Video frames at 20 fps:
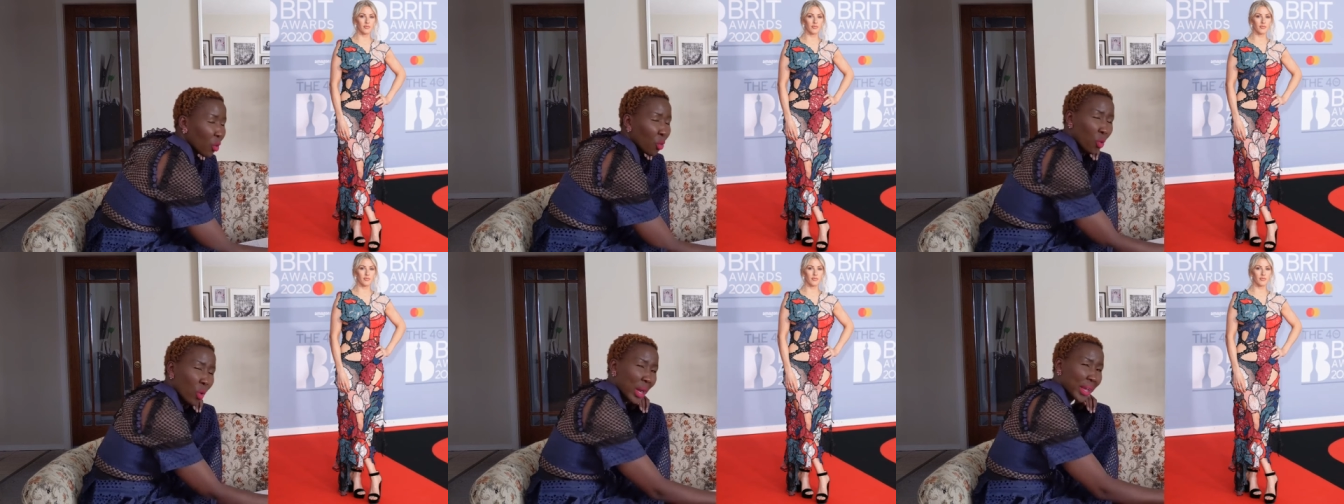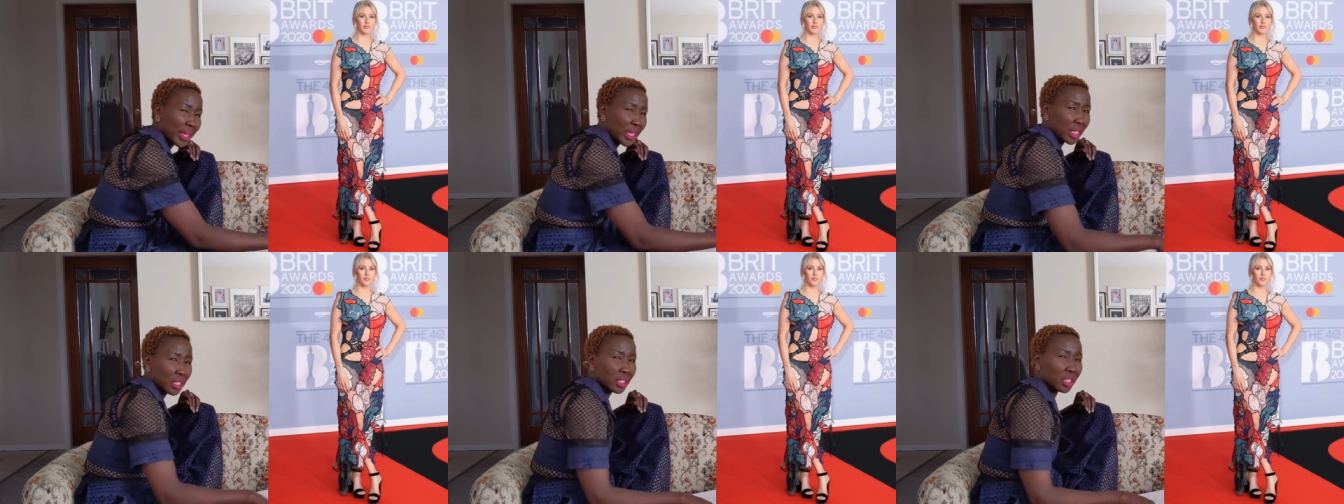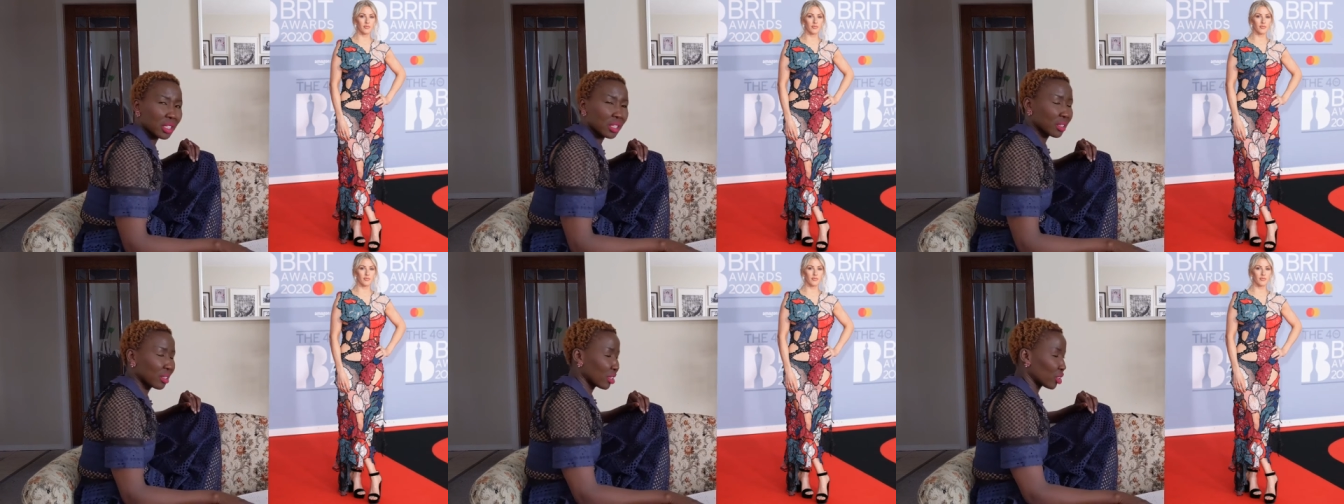a
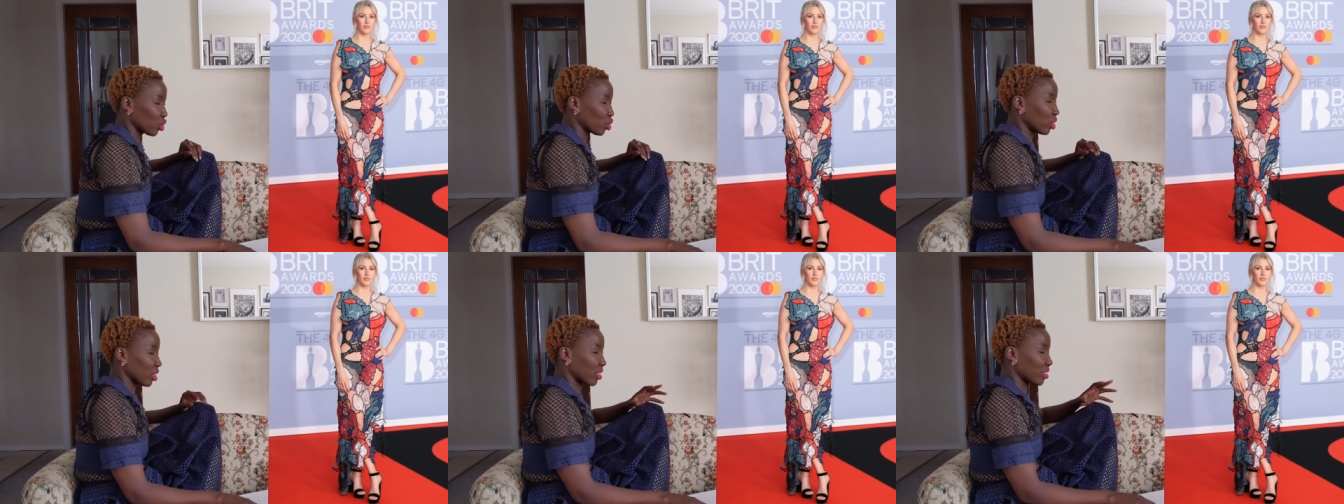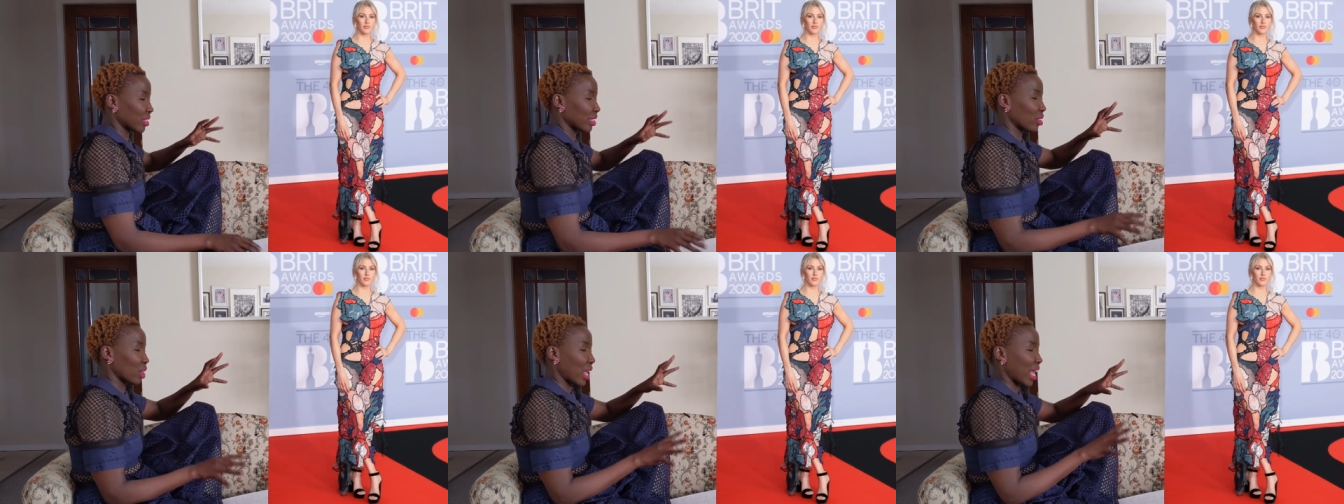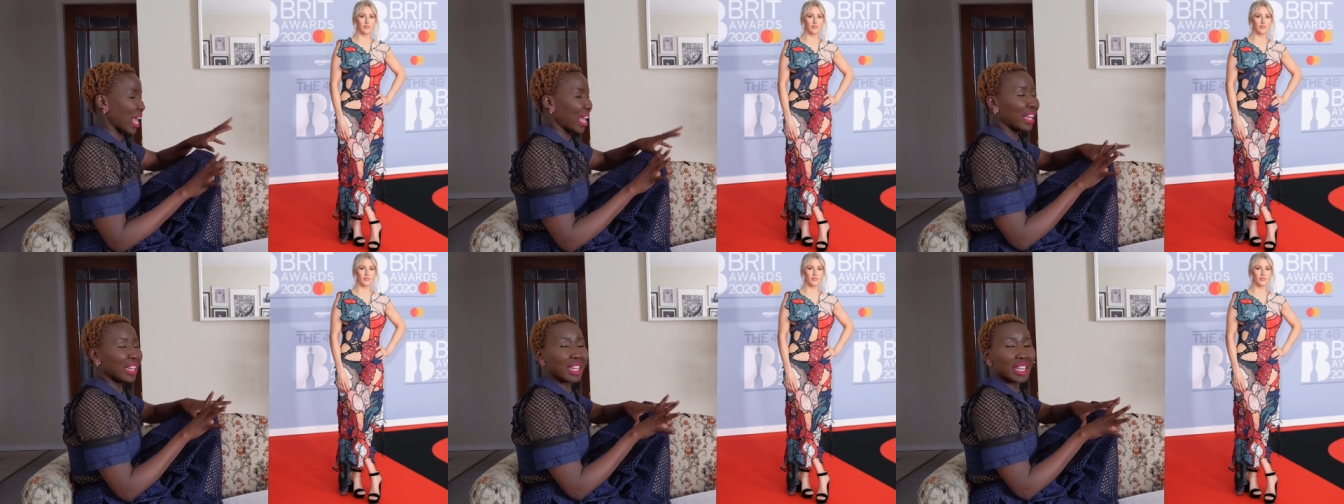white, just
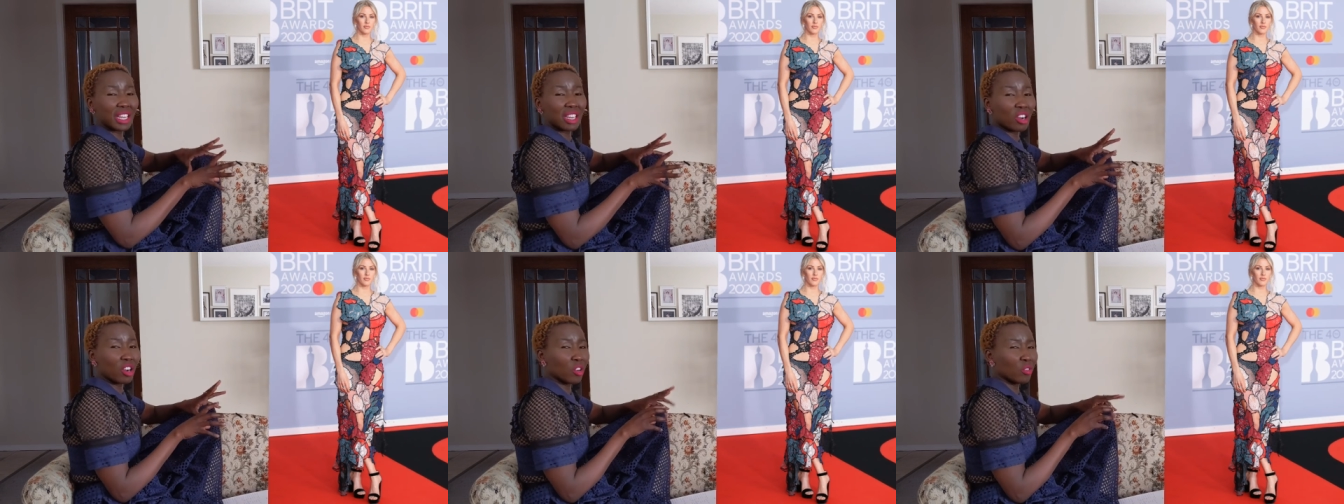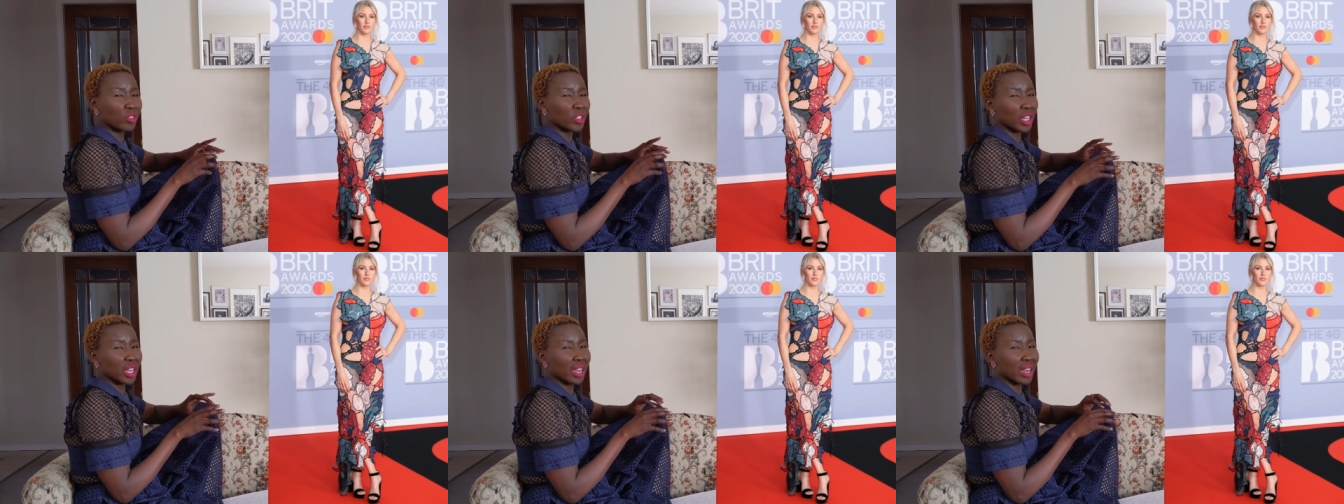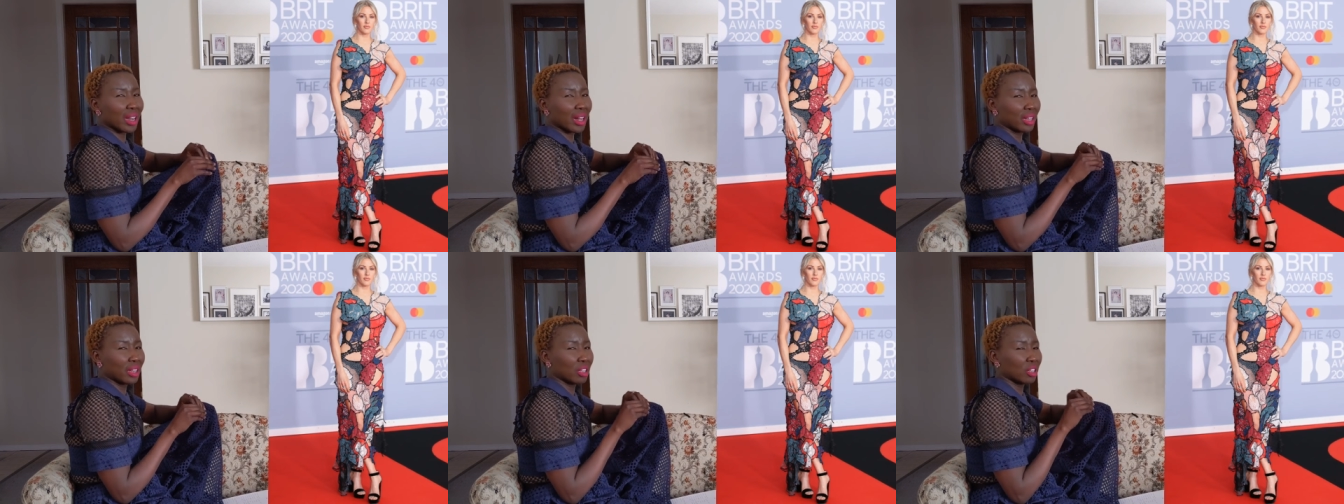any of the
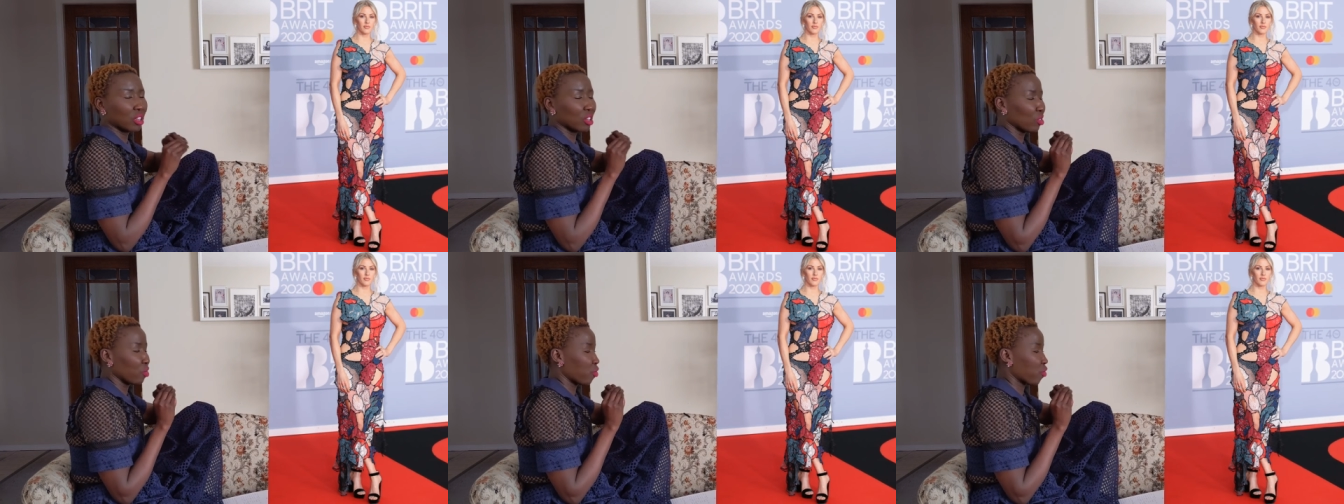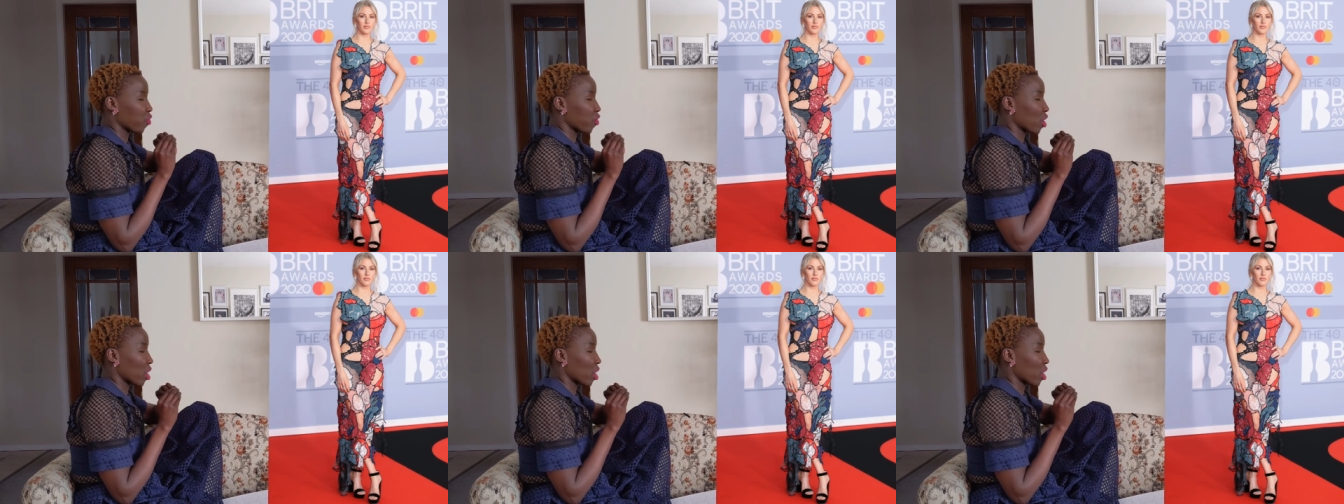color